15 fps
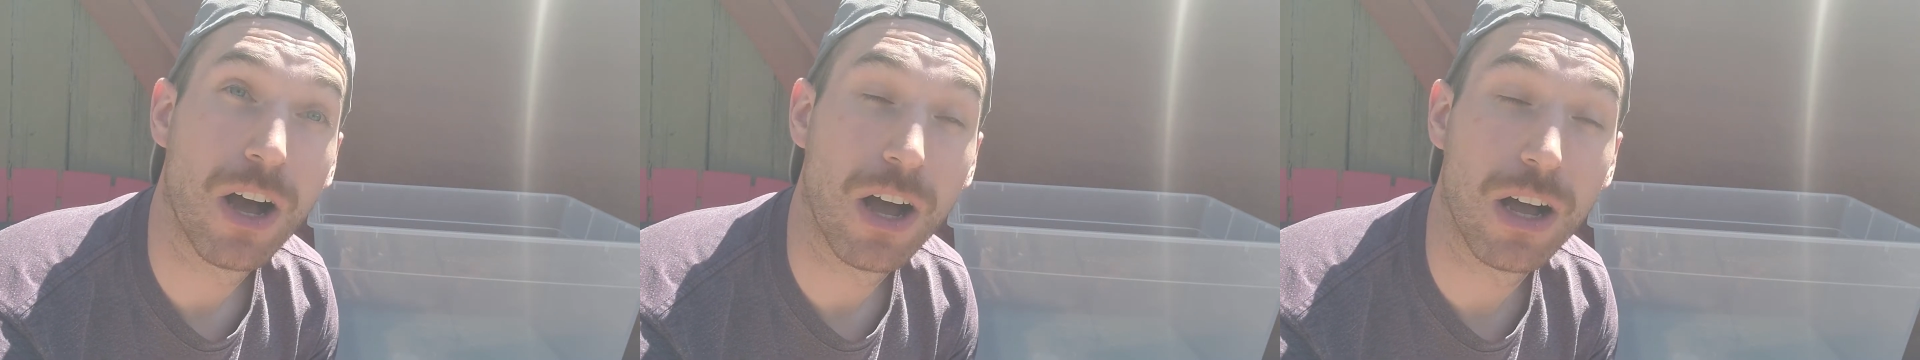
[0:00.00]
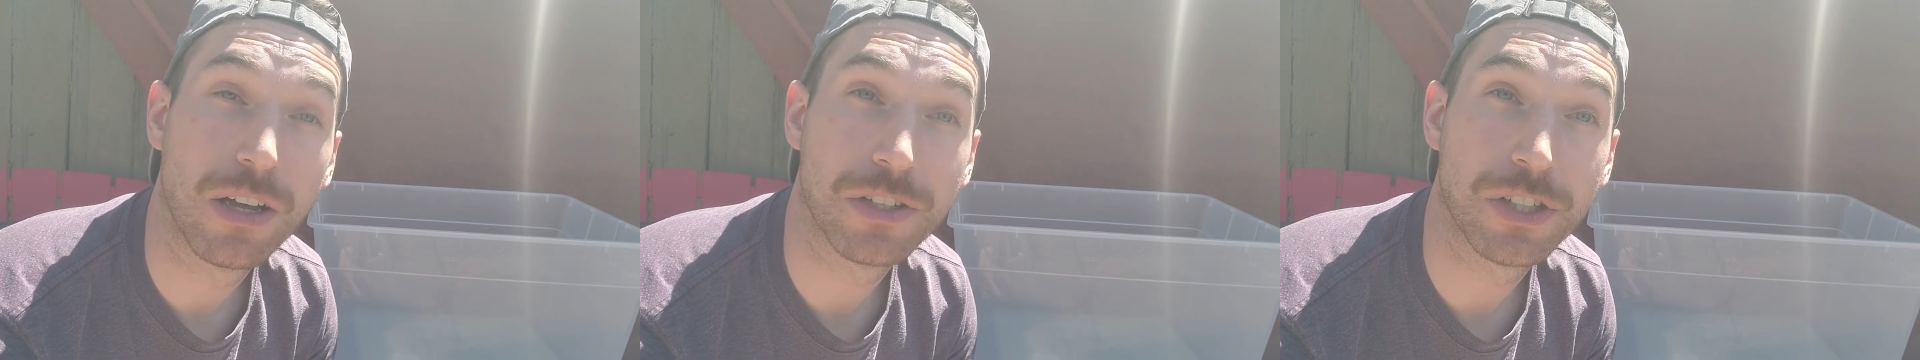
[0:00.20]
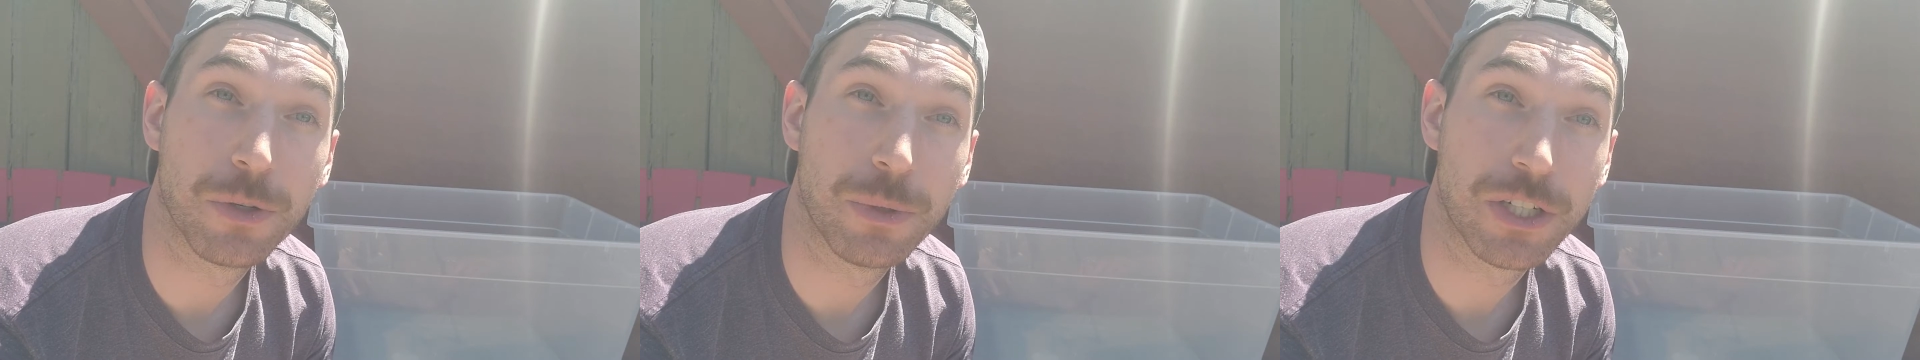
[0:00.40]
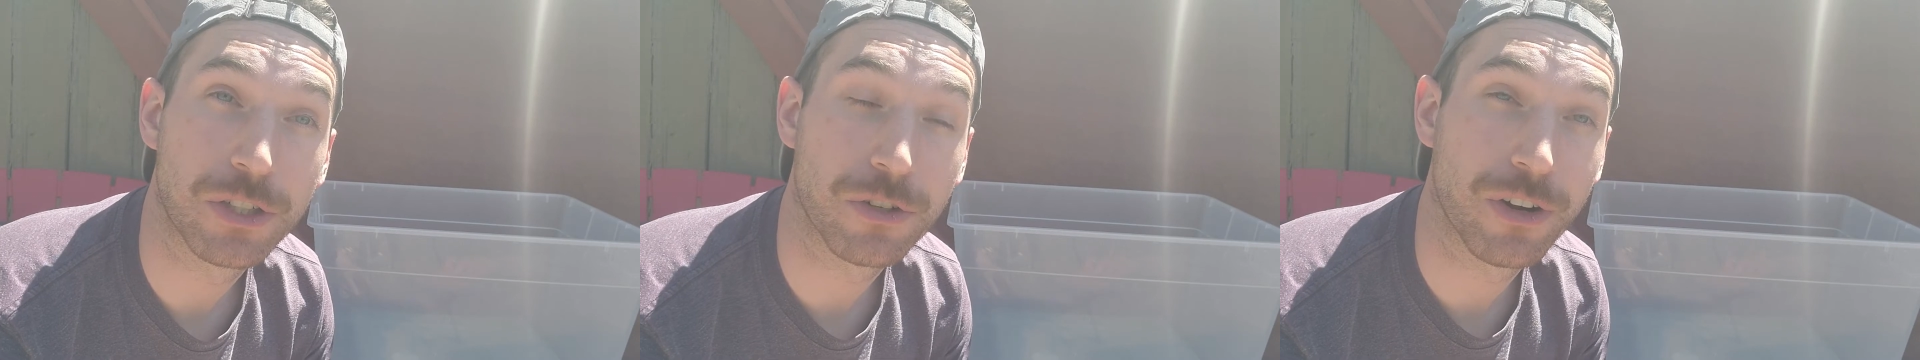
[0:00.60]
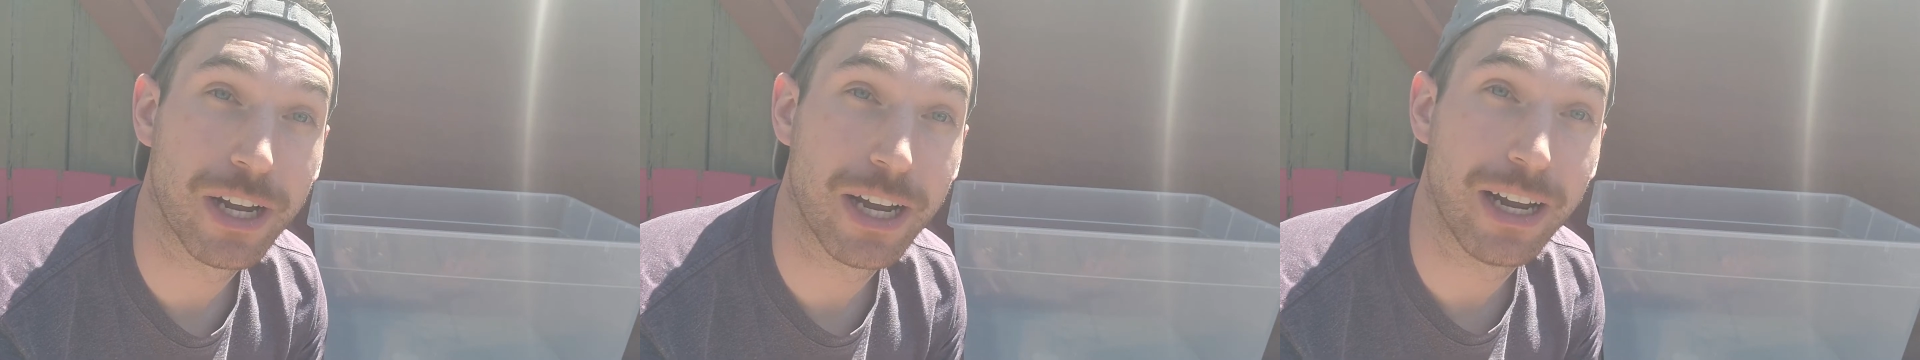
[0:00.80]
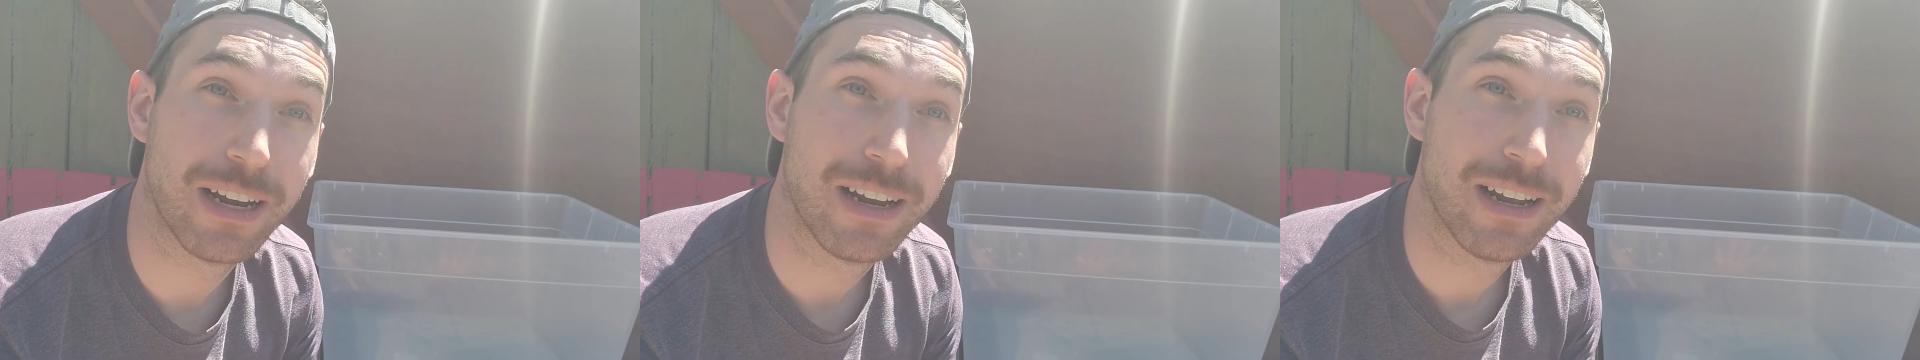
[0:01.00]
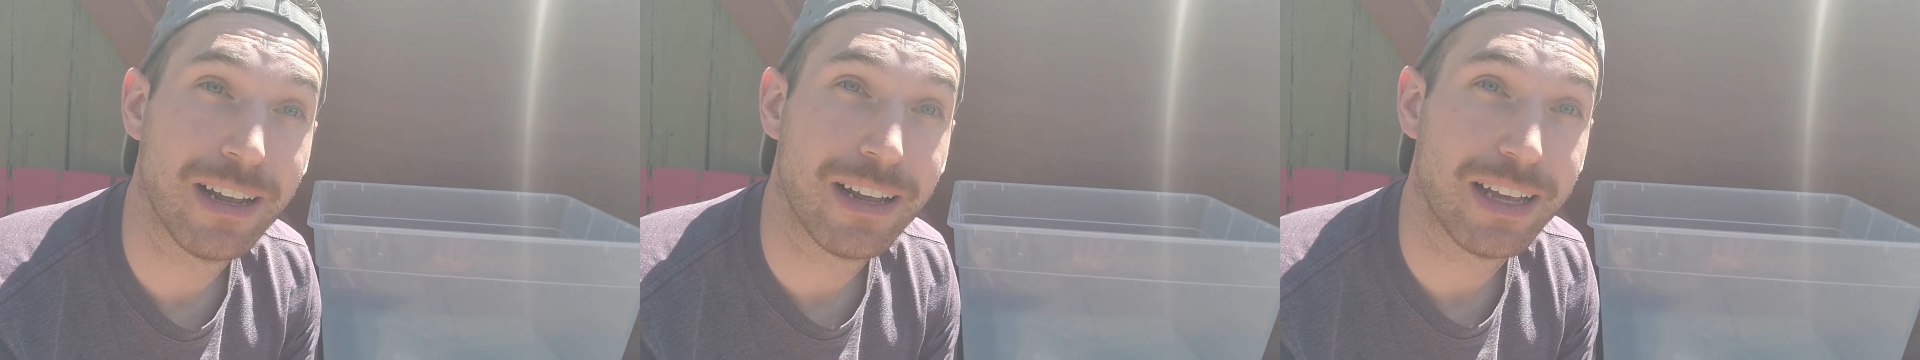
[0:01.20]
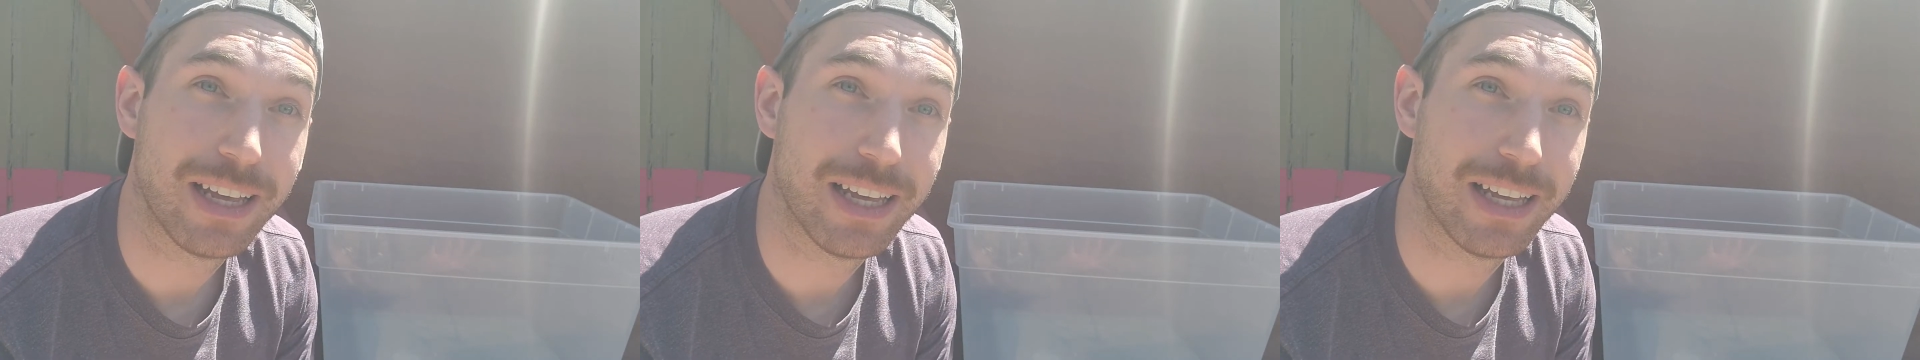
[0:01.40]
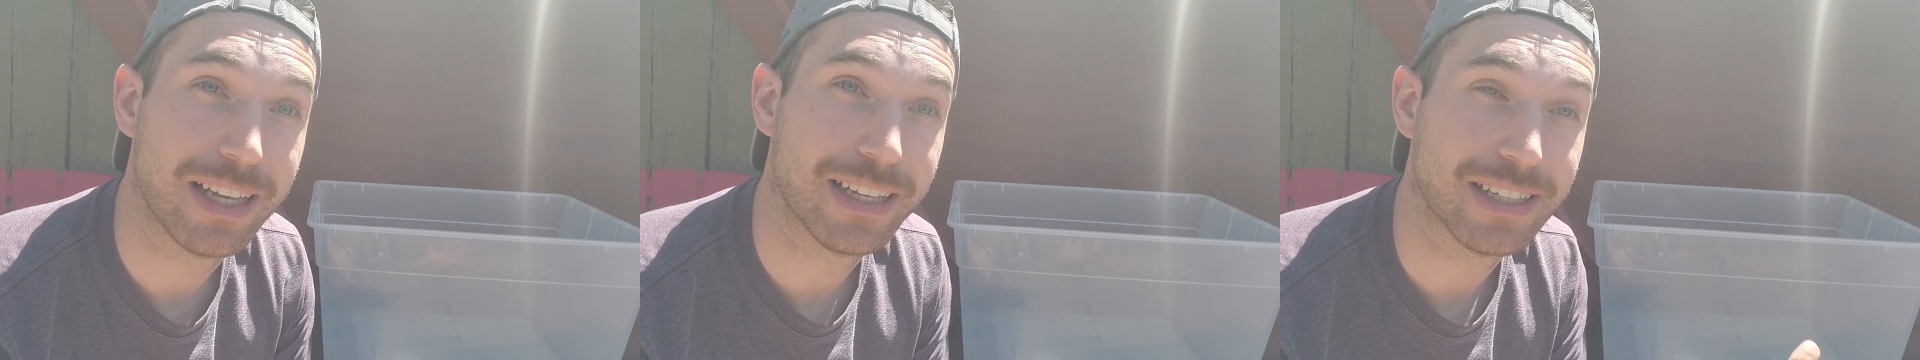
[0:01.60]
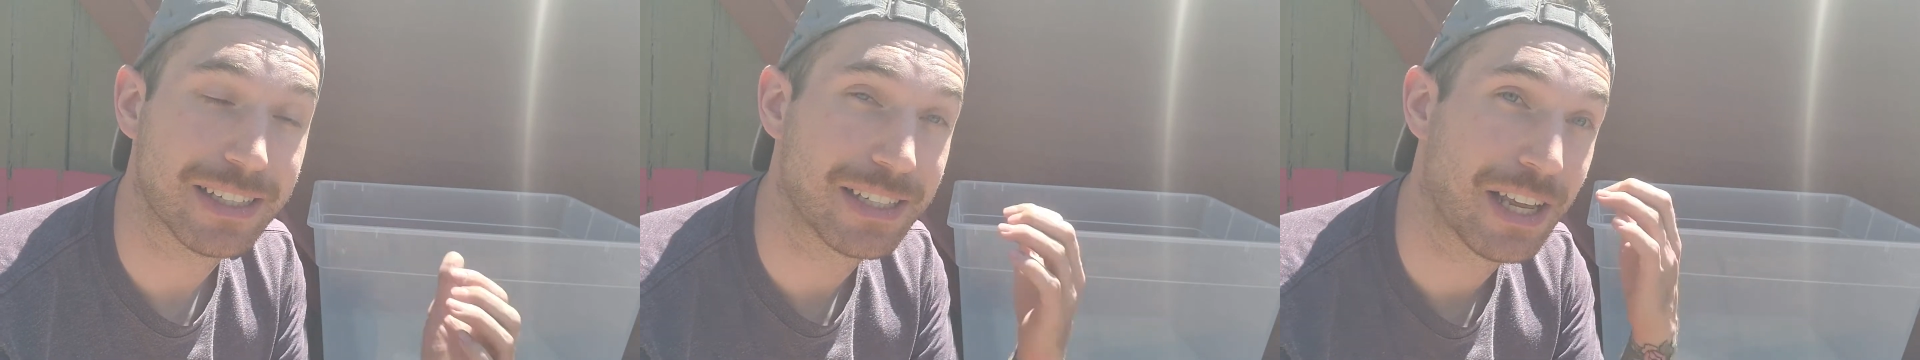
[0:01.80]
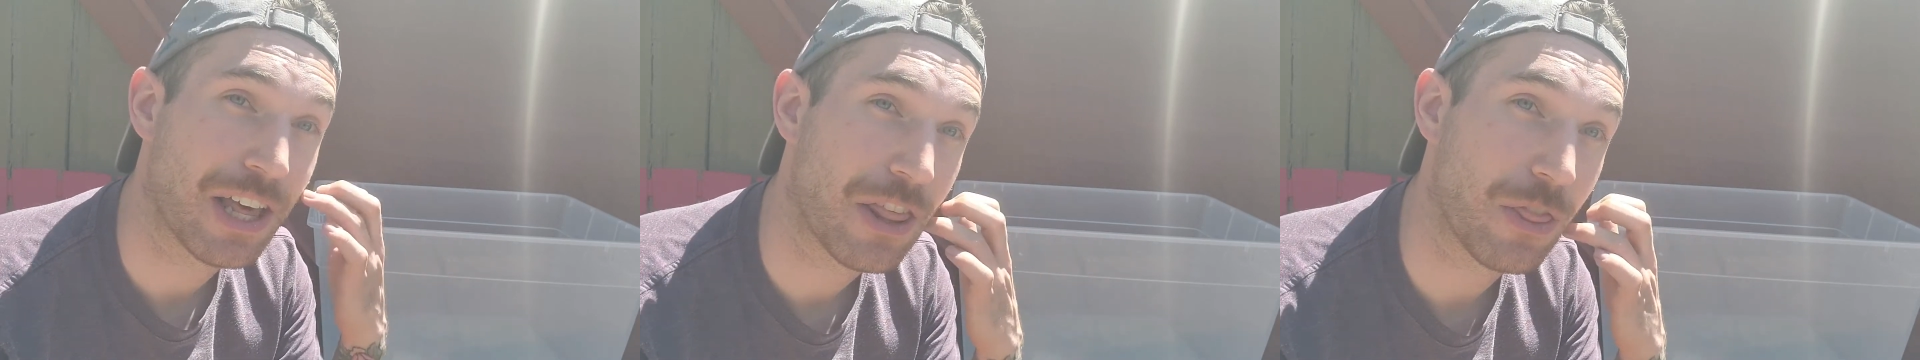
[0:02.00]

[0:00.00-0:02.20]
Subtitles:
Also, what's great is